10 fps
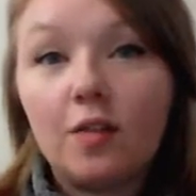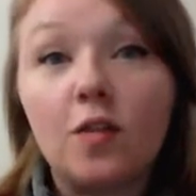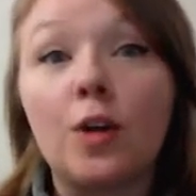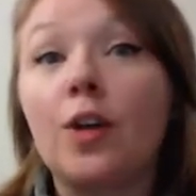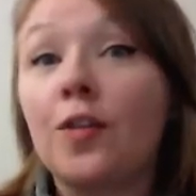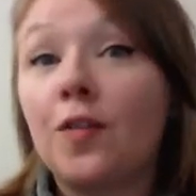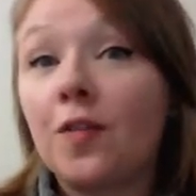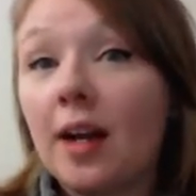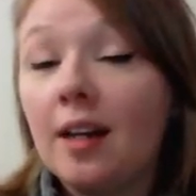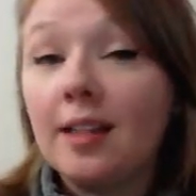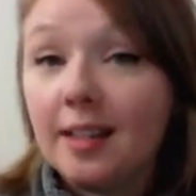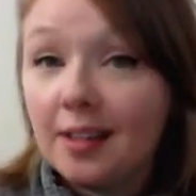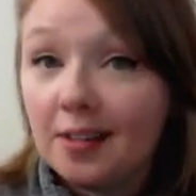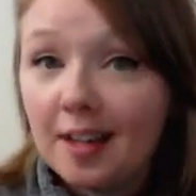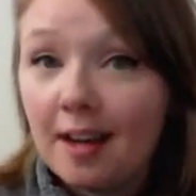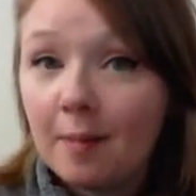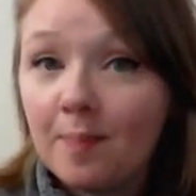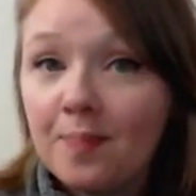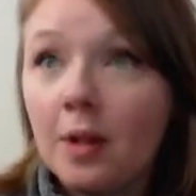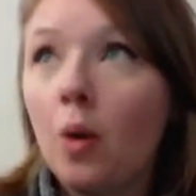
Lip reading: for your final exam,